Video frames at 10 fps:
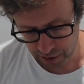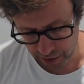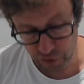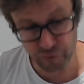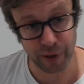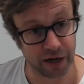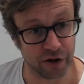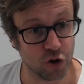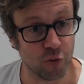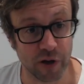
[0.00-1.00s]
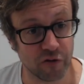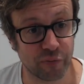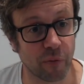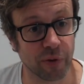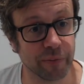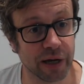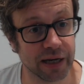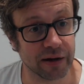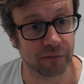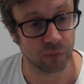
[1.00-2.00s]
So if you've been in Uber, you've probably
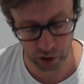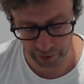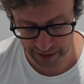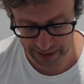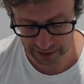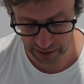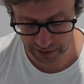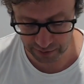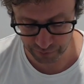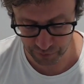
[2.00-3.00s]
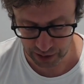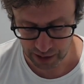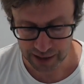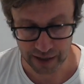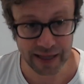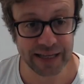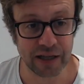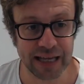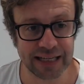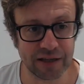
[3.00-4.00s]
been in one of their studies. Now, these
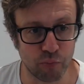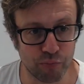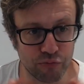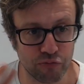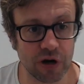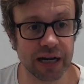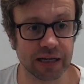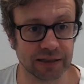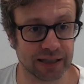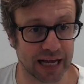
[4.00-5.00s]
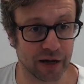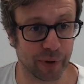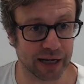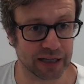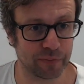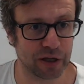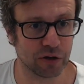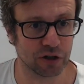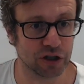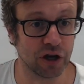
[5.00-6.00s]
are, this is a brilliant database
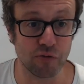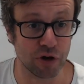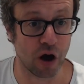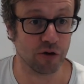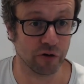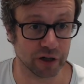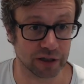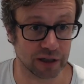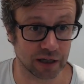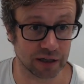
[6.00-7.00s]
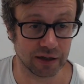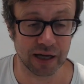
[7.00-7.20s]
because you don't know you're in a study.